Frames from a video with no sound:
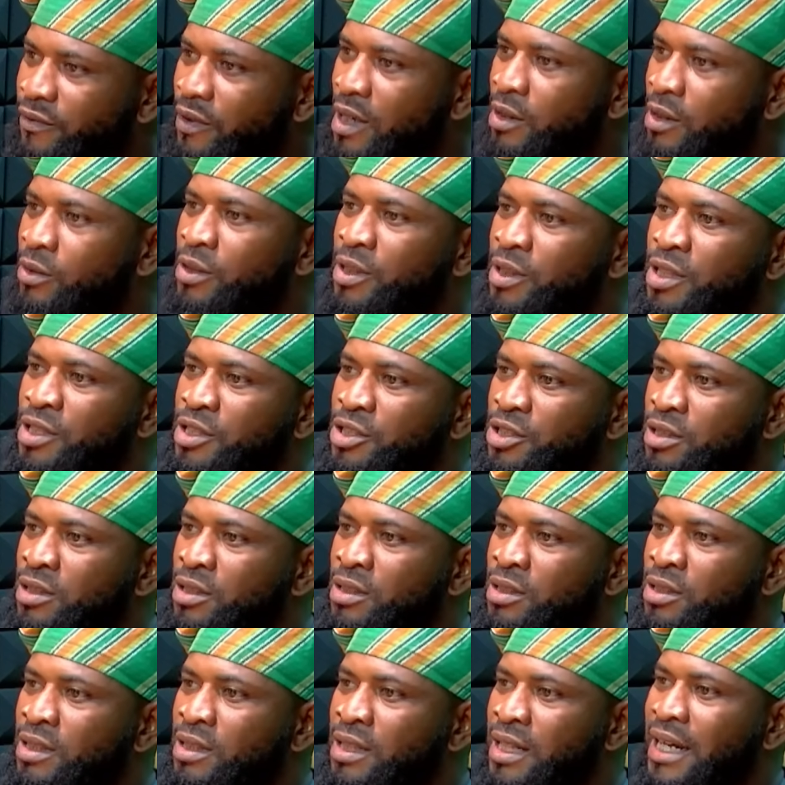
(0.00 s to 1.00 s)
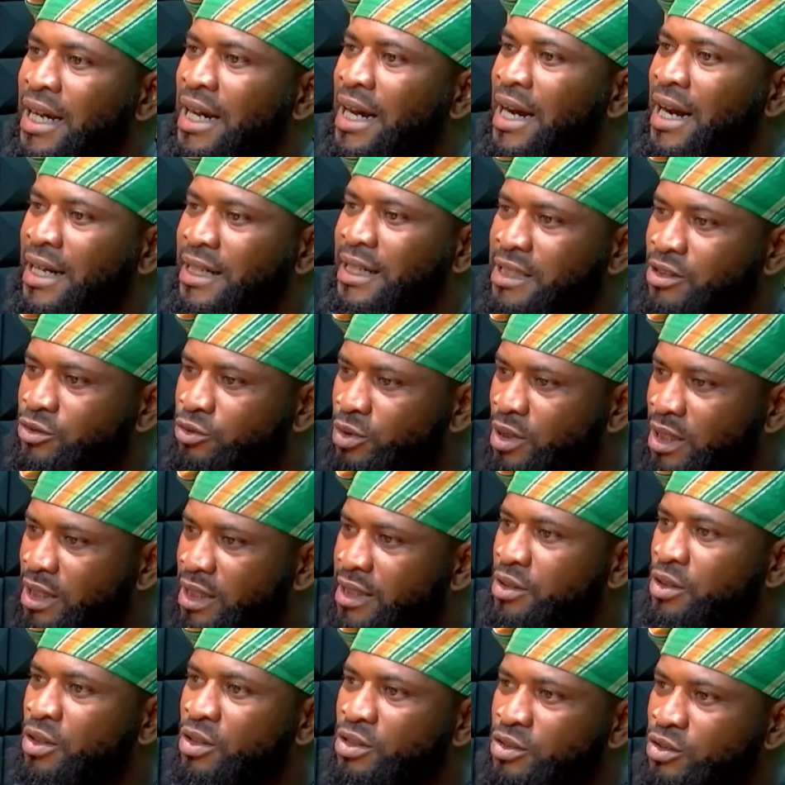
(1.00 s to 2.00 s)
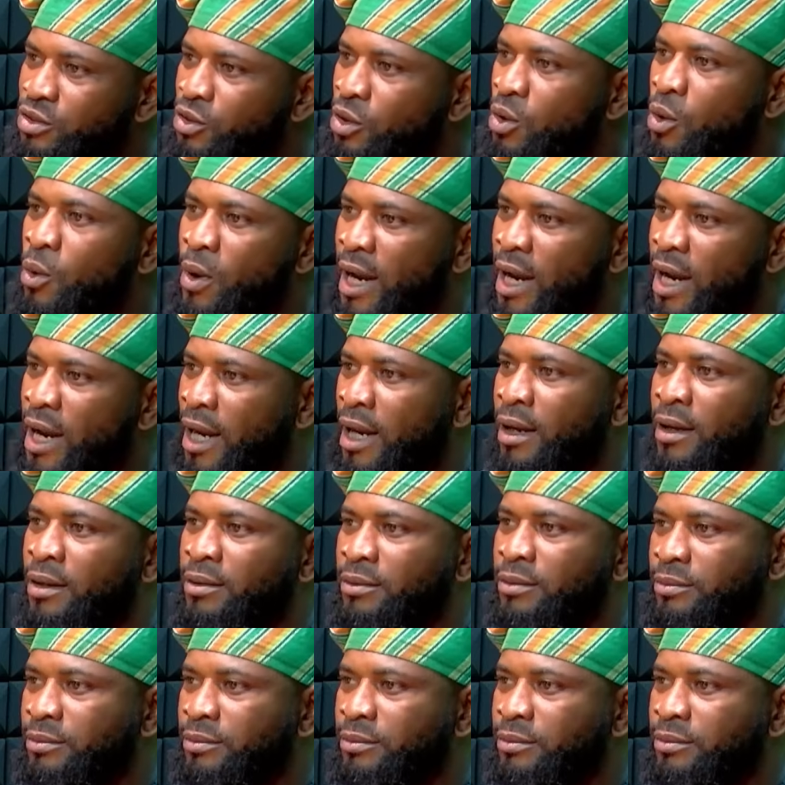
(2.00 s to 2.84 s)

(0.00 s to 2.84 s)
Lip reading: foundation and it will lead us nowhere.